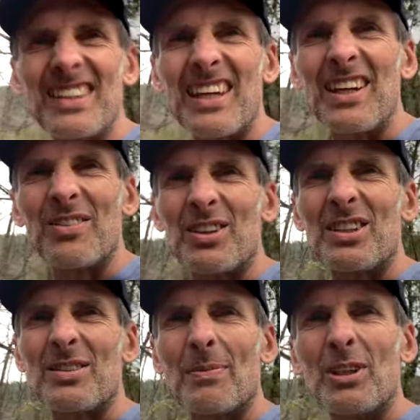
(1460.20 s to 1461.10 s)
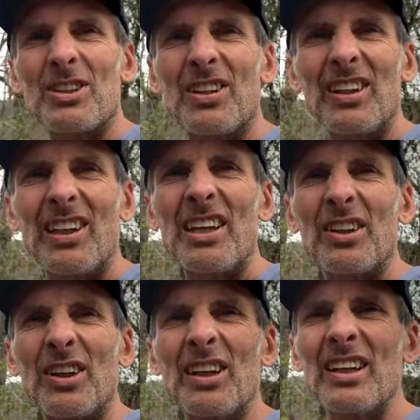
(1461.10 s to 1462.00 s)
ski, which is much
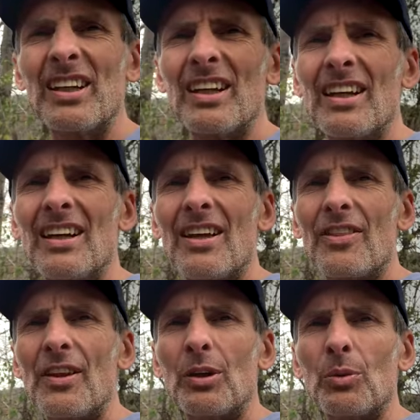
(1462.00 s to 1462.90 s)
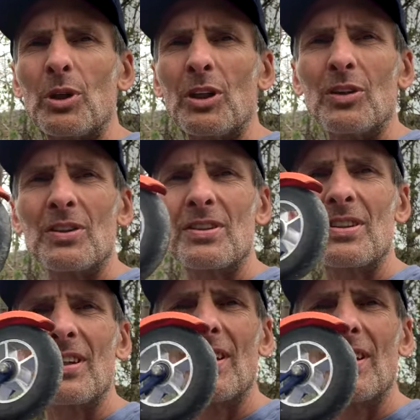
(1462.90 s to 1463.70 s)
lighter, thinner wheels,